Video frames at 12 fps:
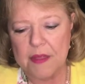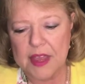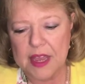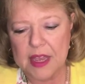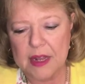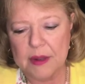
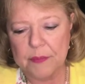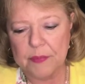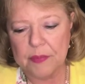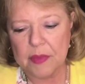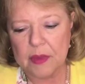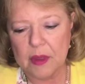Then
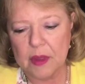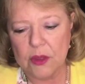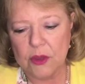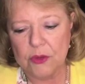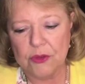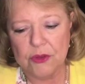
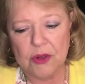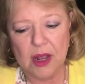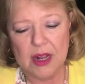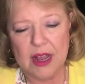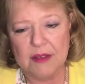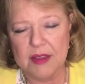You do
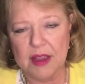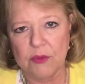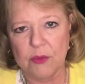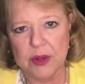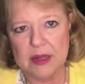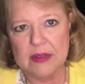not have to
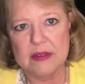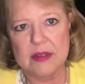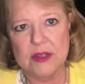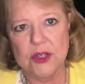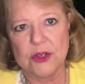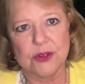have
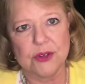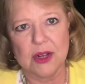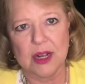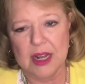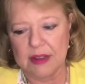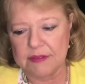witnesses. You do
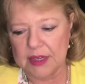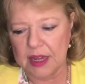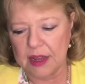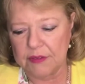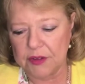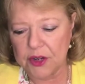not have to
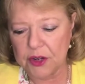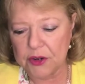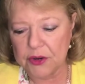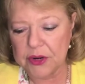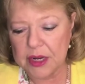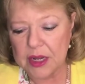have a
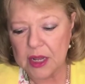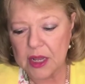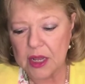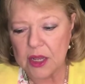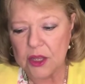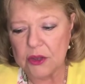notary.
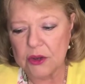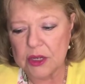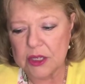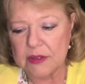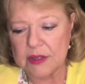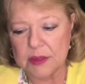You
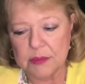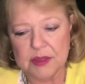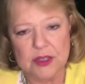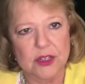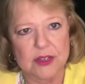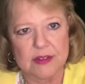can
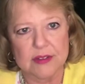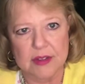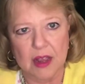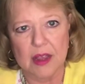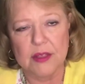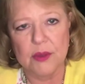simply just
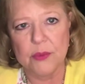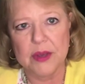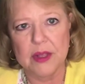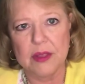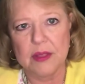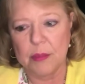sign the
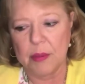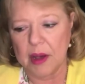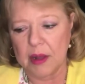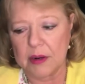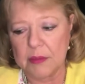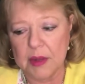will at the
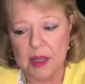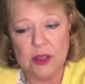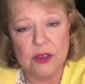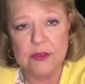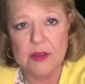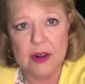bottom, and
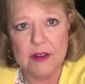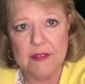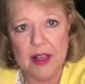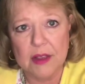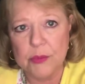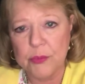you've got a
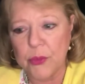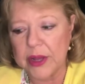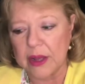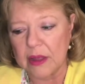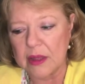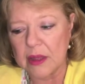valid
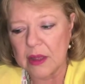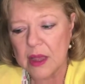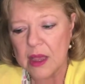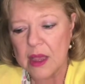will.